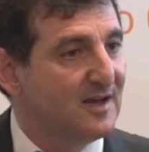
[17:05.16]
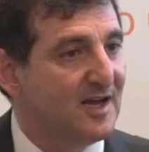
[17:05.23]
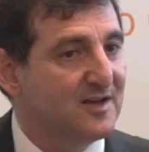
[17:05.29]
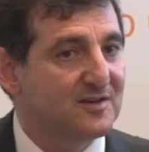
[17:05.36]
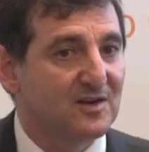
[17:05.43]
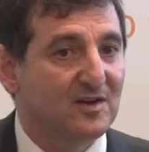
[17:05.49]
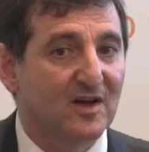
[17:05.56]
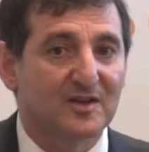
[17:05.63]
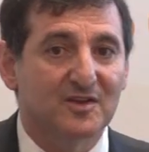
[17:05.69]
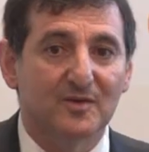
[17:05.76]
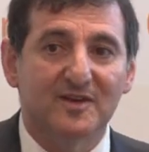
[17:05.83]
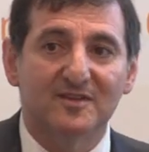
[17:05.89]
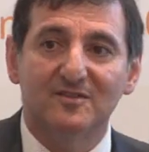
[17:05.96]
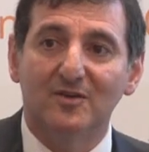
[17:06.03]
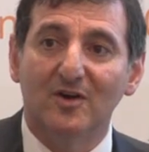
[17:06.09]
Underlying
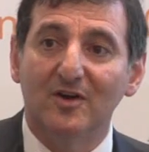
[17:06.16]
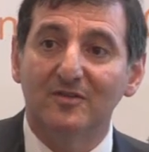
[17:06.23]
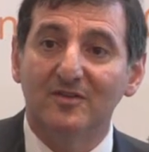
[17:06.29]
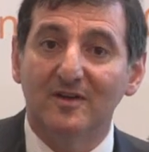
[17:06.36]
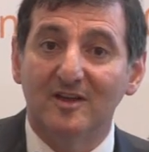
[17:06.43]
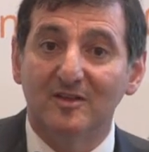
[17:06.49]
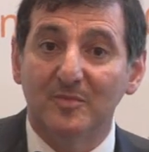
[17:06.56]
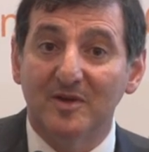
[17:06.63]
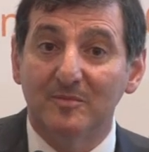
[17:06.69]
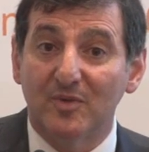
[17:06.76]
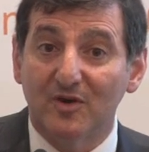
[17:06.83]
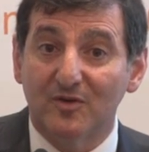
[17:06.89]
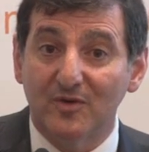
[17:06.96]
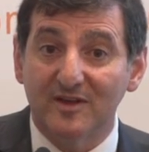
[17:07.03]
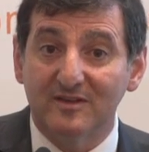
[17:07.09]
US growth has been
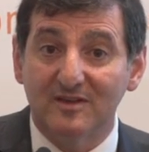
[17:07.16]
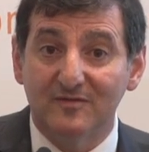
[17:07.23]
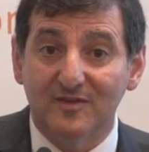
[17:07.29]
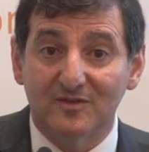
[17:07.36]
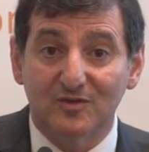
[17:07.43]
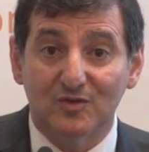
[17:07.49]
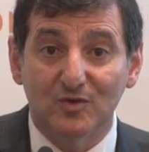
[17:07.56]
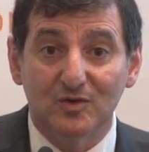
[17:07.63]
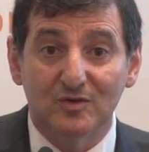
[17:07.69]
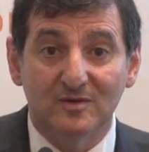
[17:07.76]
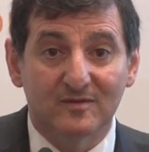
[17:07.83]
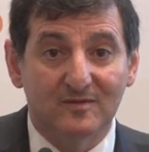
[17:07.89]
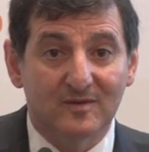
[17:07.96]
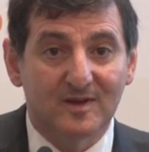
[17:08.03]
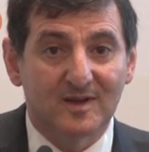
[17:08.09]
progressive, it's good,
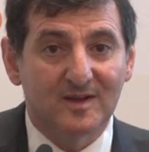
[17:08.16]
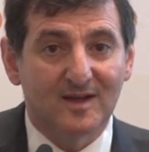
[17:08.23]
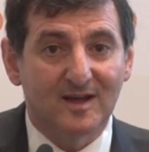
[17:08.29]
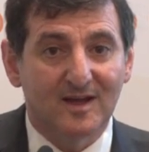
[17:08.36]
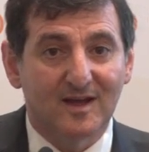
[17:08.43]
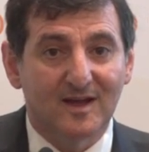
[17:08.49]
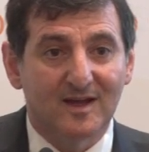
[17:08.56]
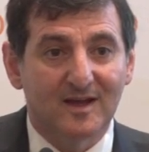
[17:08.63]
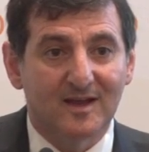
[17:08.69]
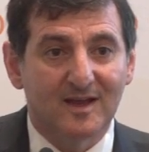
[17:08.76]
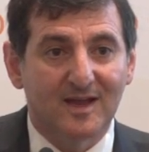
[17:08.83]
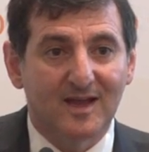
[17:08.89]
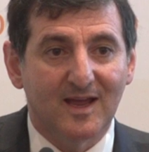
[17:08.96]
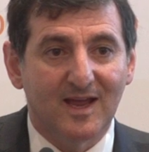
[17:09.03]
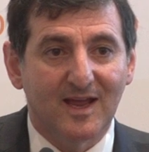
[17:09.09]

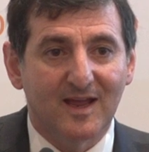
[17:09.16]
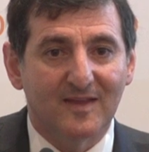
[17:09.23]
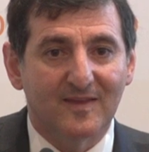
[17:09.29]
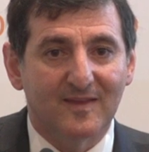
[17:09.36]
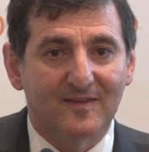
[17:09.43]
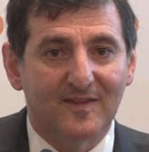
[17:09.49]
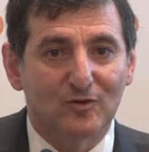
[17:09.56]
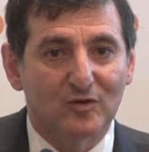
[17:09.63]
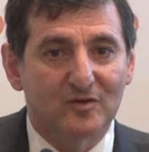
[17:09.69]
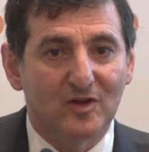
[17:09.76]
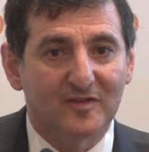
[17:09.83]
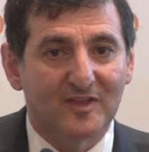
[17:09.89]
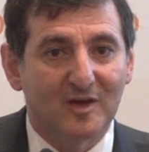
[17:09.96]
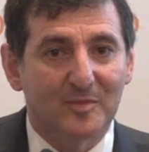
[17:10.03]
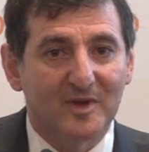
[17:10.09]
and it looks
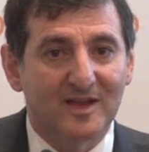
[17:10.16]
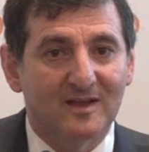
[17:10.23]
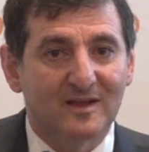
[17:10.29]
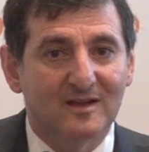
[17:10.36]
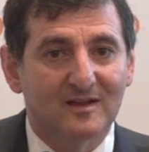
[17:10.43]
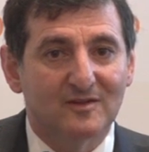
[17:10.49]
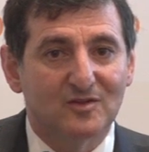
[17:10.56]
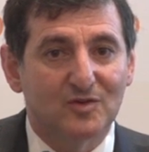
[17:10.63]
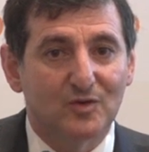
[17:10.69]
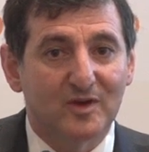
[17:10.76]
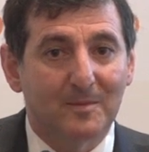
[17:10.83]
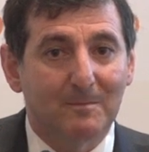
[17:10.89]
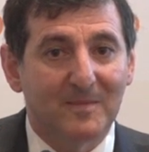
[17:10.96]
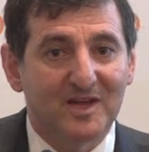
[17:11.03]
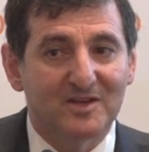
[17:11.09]
like they'll be
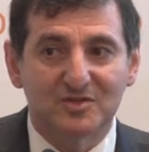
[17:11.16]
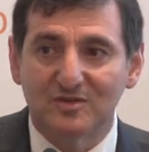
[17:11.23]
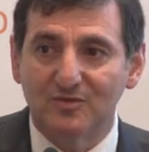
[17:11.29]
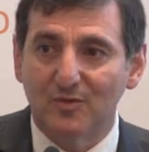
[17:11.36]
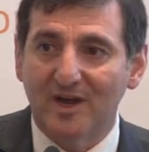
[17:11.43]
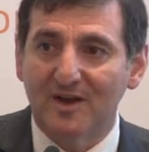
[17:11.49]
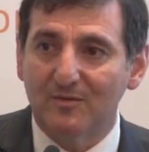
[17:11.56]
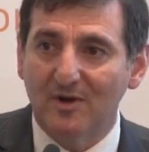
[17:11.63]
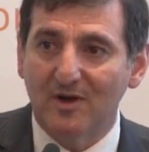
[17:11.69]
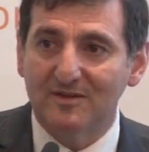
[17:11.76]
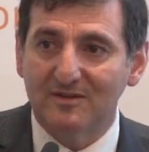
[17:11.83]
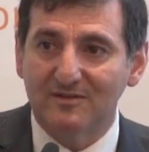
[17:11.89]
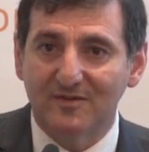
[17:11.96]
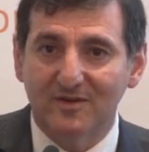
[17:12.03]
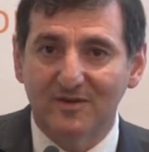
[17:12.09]
doing measured rate
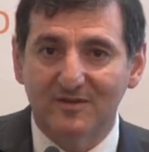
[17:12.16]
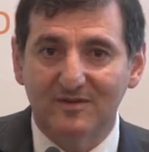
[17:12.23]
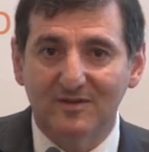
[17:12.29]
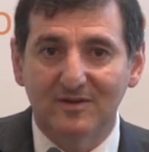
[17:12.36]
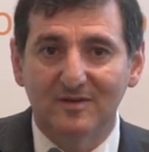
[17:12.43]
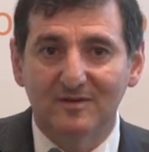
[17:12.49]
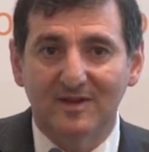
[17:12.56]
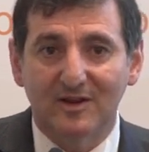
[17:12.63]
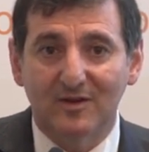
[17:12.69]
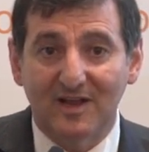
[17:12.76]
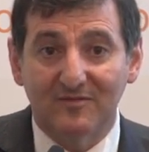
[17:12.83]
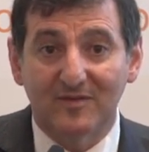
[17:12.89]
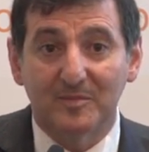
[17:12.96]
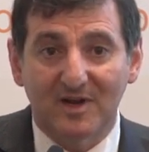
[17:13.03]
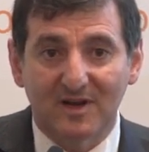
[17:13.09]
rises very soon. That'll
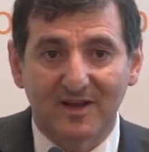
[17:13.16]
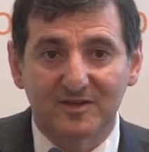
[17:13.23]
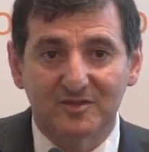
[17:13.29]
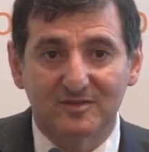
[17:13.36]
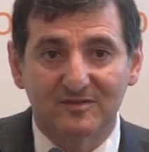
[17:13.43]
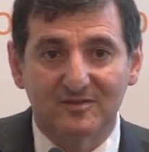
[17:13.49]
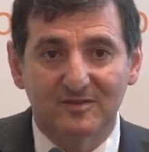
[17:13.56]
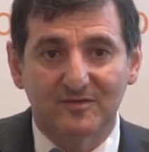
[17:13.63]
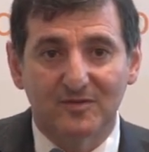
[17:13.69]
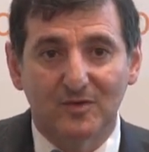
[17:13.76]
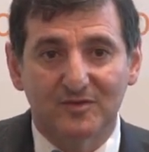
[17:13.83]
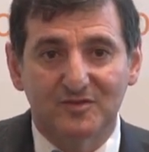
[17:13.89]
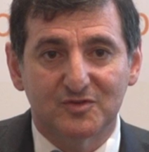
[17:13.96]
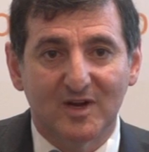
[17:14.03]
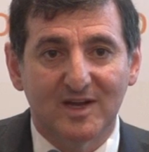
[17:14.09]
have implications for
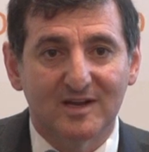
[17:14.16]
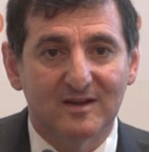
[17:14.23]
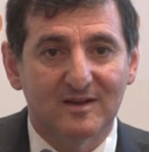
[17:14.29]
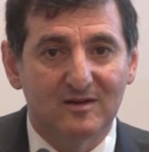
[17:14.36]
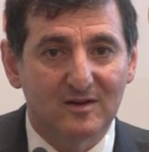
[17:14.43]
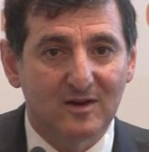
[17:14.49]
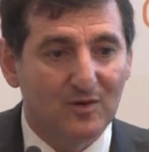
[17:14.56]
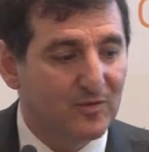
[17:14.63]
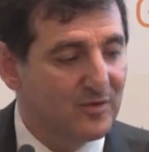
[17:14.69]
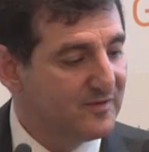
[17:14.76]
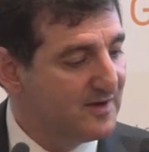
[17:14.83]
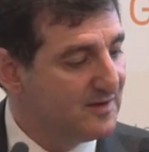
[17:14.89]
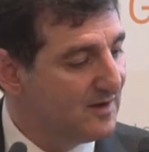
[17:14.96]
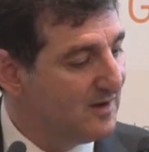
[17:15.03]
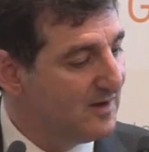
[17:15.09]
Australia, lower
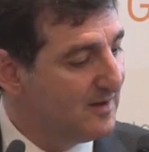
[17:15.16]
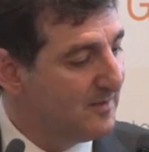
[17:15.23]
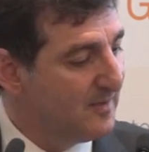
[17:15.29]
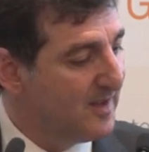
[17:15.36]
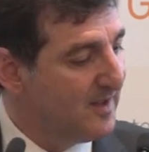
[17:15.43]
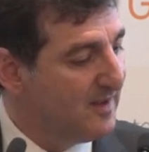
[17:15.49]
Aussie dollar.